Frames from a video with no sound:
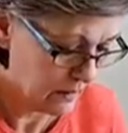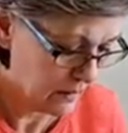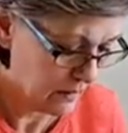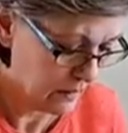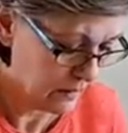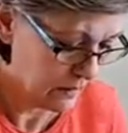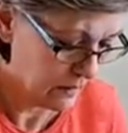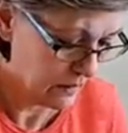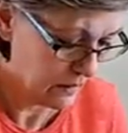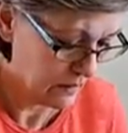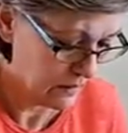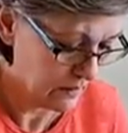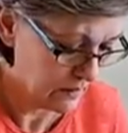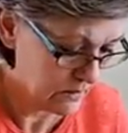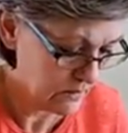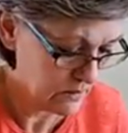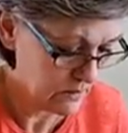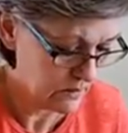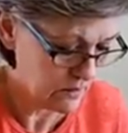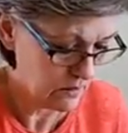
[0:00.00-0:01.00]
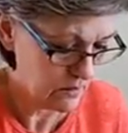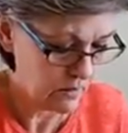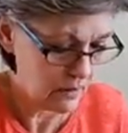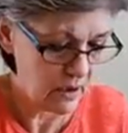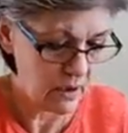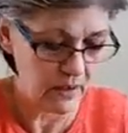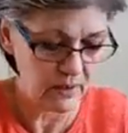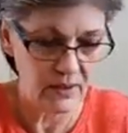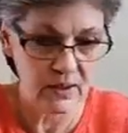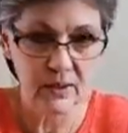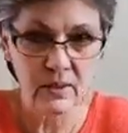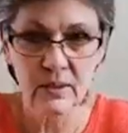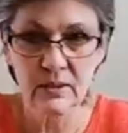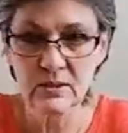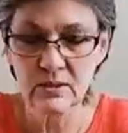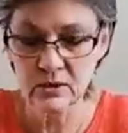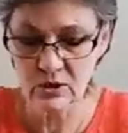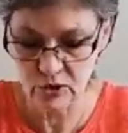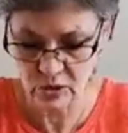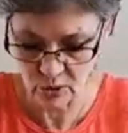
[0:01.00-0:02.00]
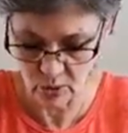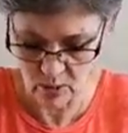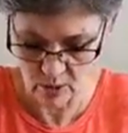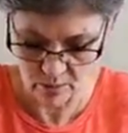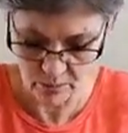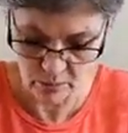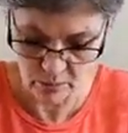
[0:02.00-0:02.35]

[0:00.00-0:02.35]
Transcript: And I think this will show up